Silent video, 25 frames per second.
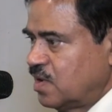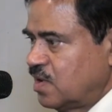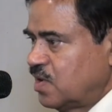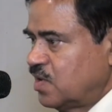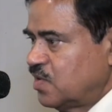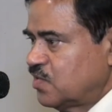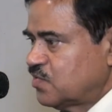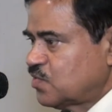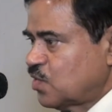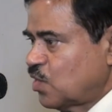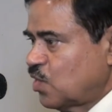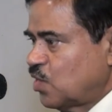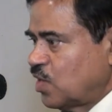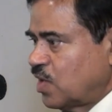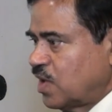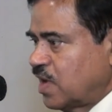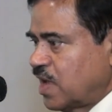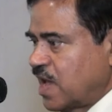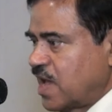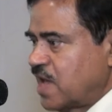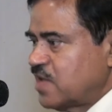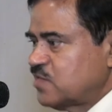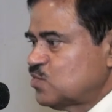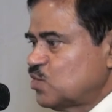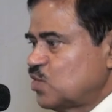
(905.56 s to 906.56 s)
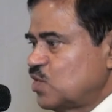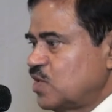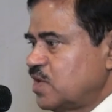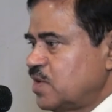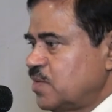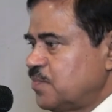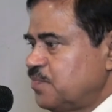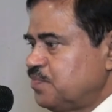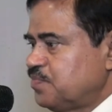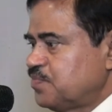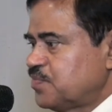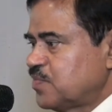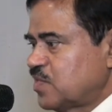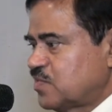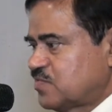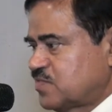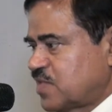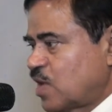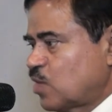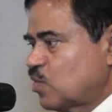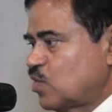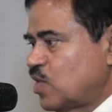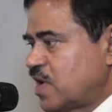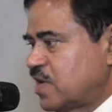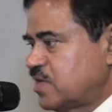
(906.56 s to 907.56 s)
So as we
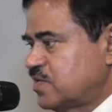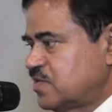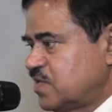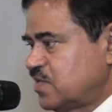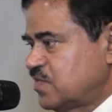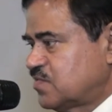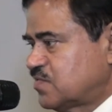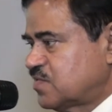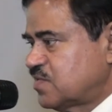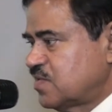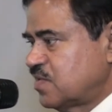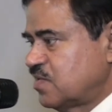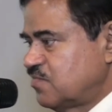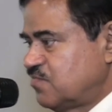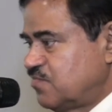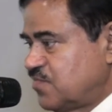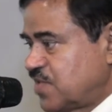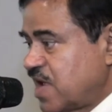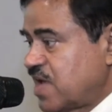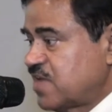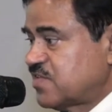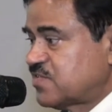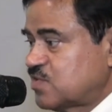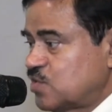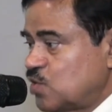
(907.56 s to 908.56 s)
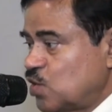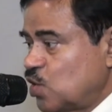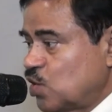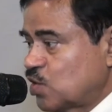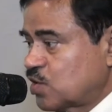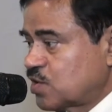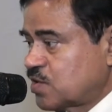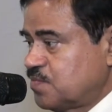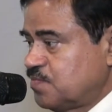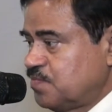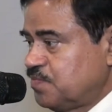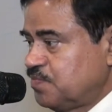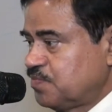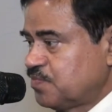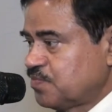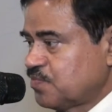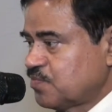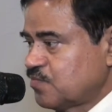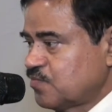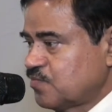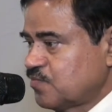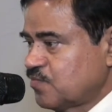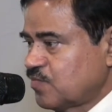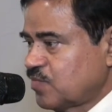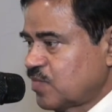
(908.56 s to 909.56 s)
circulate this fresh note,
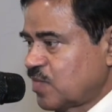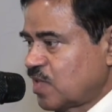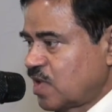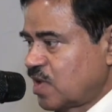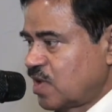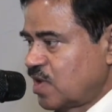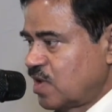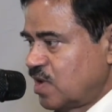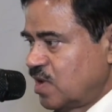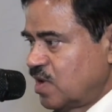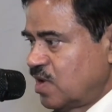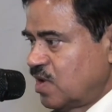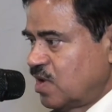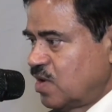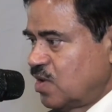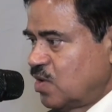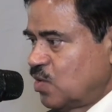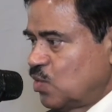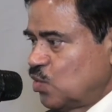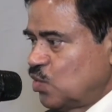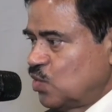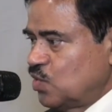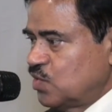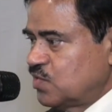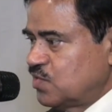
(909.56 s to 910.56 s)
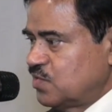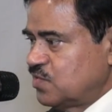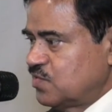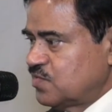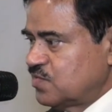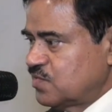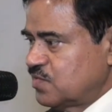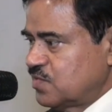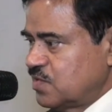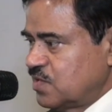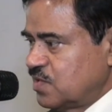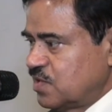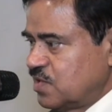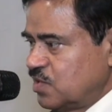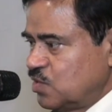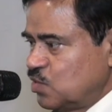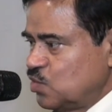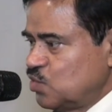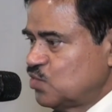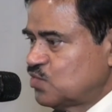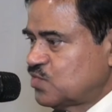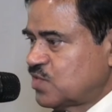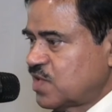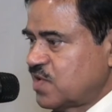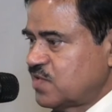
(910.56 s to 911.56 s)
with
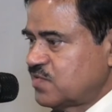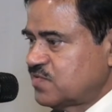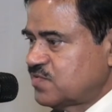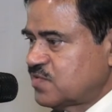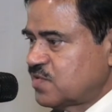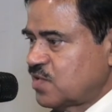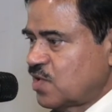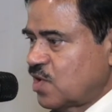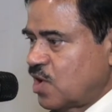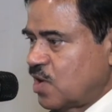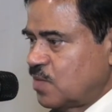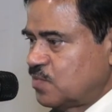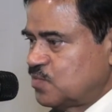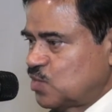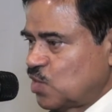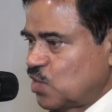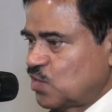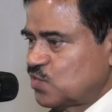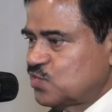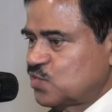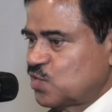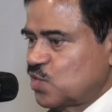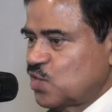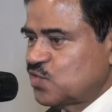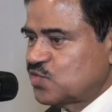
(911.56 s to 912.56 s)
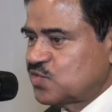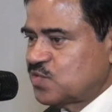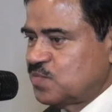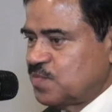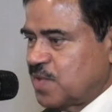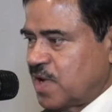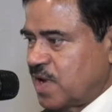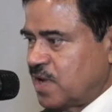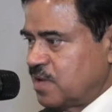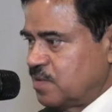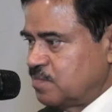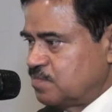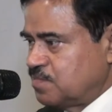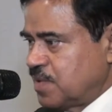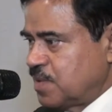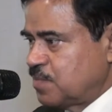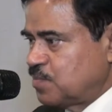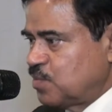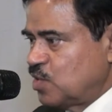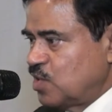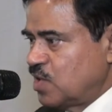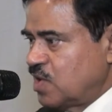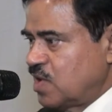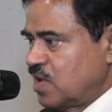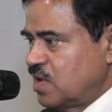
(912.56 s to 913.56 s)
usage of those notes by
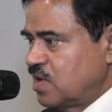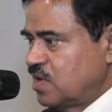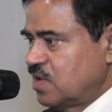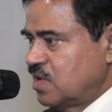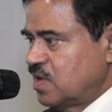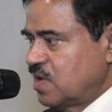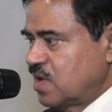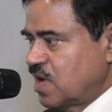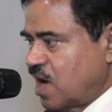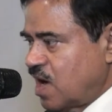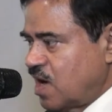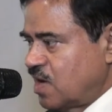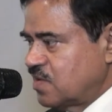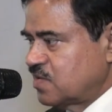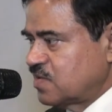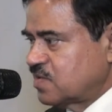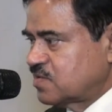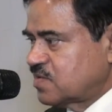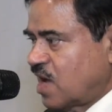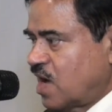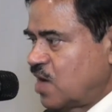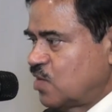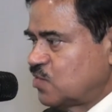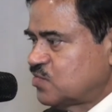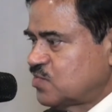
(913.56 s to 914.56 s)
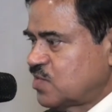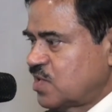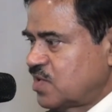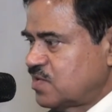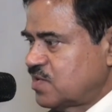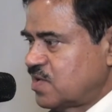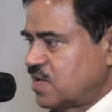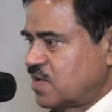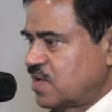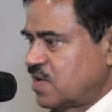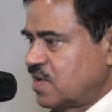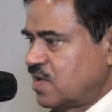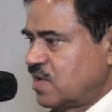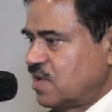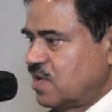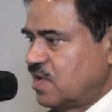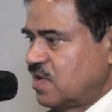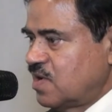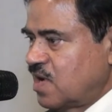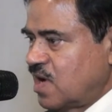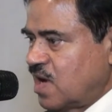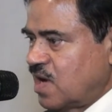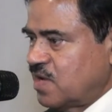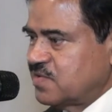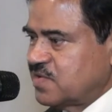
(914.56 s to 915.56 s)
people, thousand and
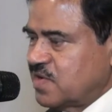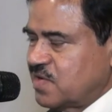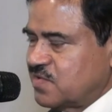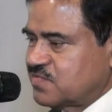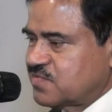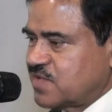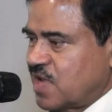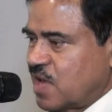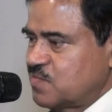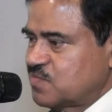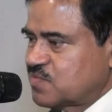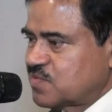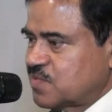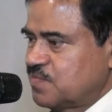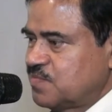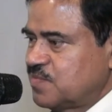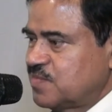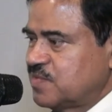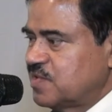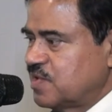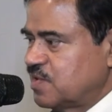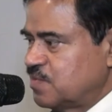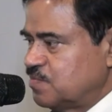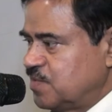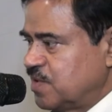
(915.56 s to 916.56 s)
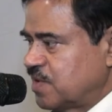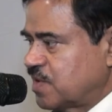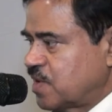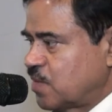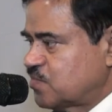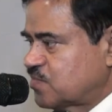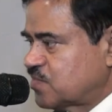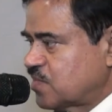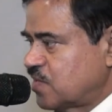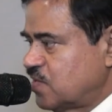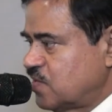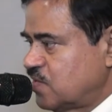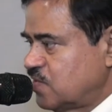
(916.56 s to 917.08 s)
hundreds times, it becomes